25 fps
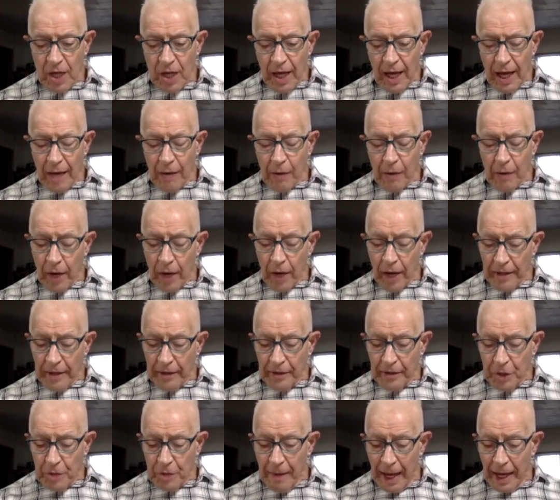Our
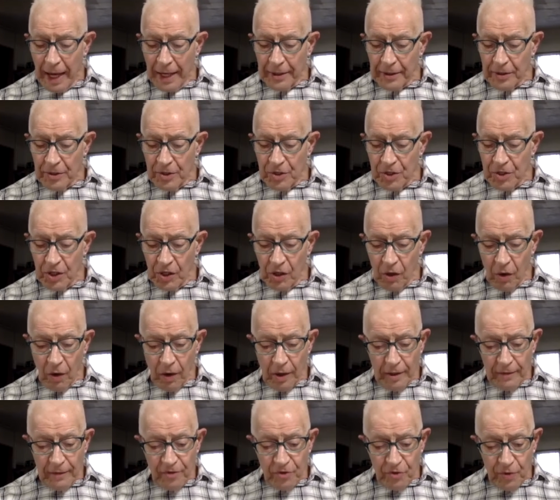Energy Matters, The
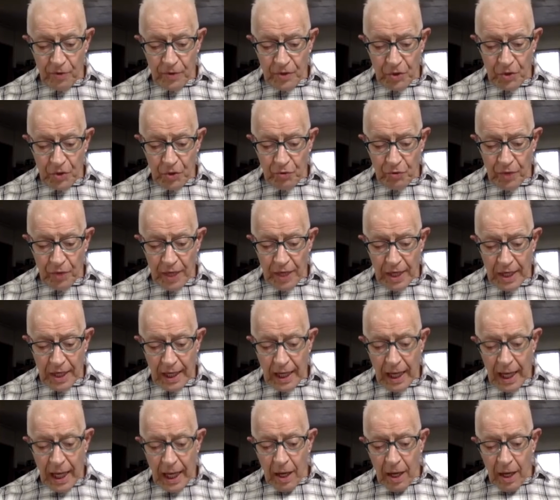Art of Crystal Reading,